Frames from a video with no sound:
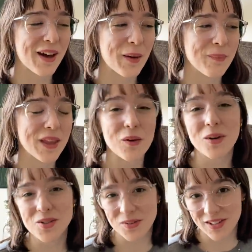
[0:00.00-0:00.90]
Um, it
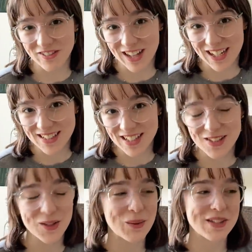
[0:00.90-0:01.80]
was really
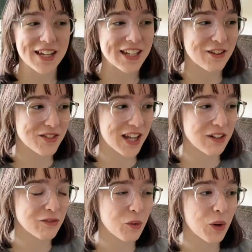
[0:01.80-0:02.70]
relaxing. So 10 out of
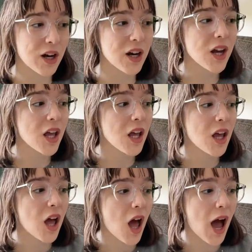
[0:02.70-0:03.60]
10 for
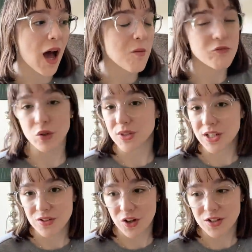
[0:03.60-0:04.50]
um,
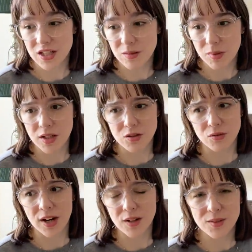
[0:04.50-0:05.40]
Voltaire's content because
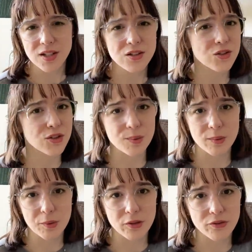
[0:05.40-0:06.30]
the writing was actually
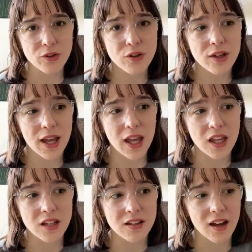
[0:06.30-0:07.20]
super beautiful
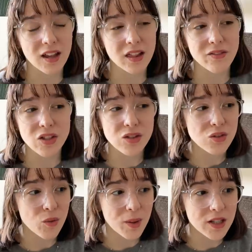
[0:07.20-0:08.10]
and I love this
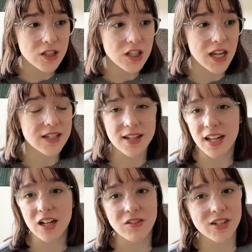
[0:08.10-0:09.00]
so much and
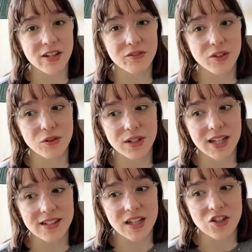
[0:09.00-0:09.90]
10 out of 10 for the
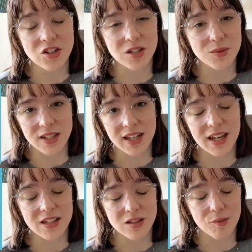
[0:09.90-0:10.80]
relaxation. It was like
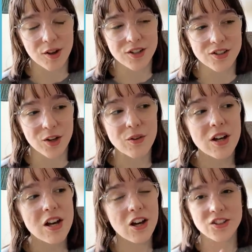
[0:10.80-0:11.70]
ASMR. So
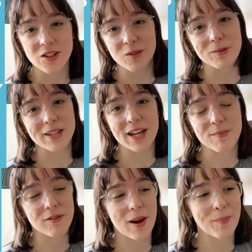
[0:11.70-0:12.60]
I'll talk more about that
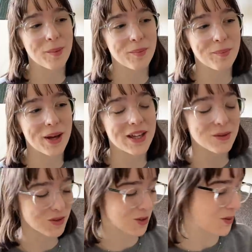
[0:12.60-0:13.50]
in my wrap up, but
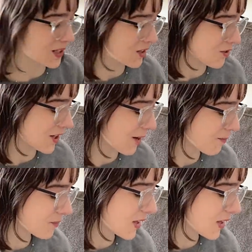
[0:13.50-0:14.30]
it was just really interesting.